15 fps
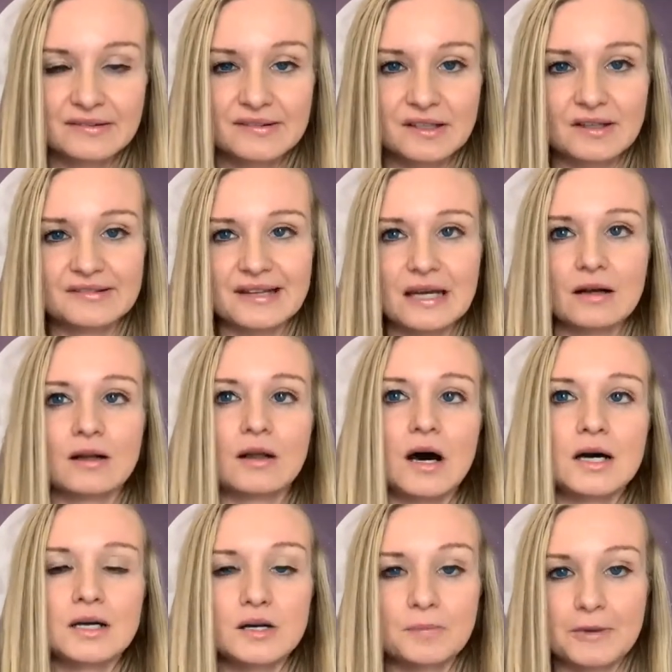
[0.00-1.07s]
So it's like a
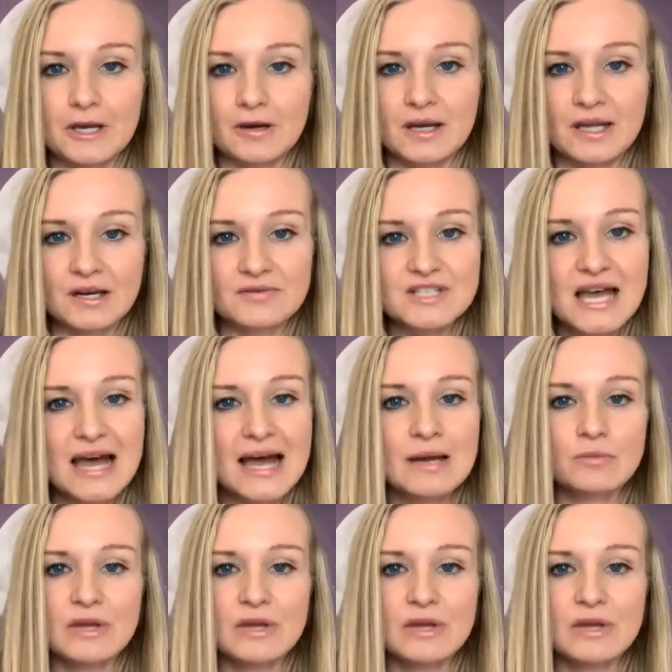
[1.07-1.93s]
longer period of time.